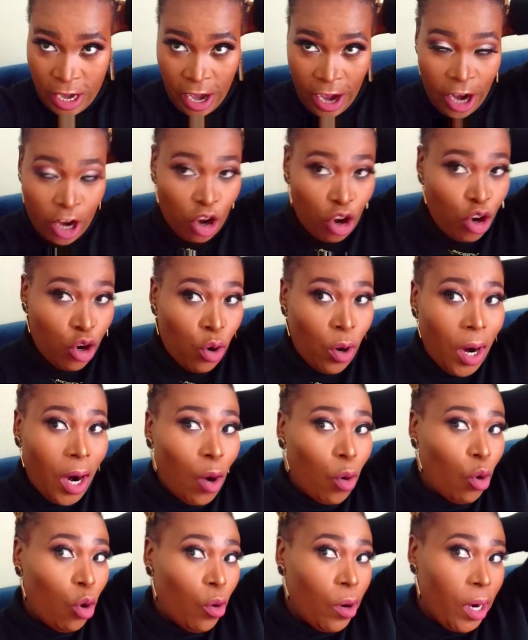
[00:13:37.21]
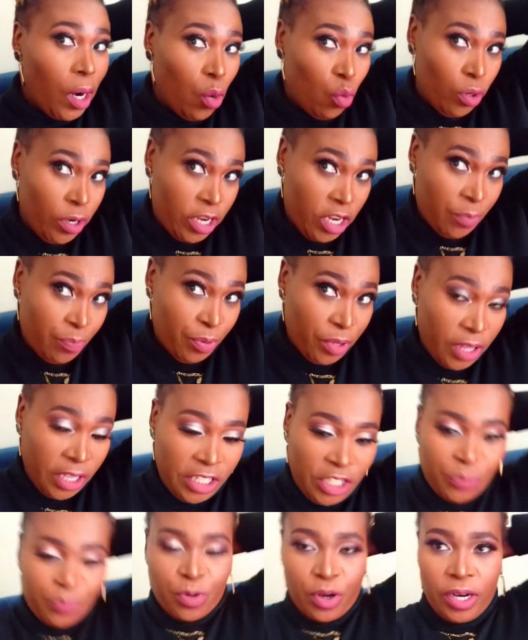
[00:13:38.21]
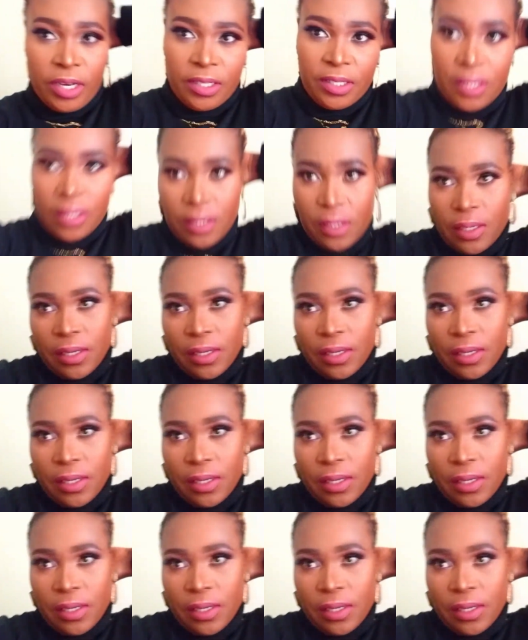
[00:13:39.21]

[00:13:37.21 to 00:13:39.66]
I don't know how long I will keep it this braid.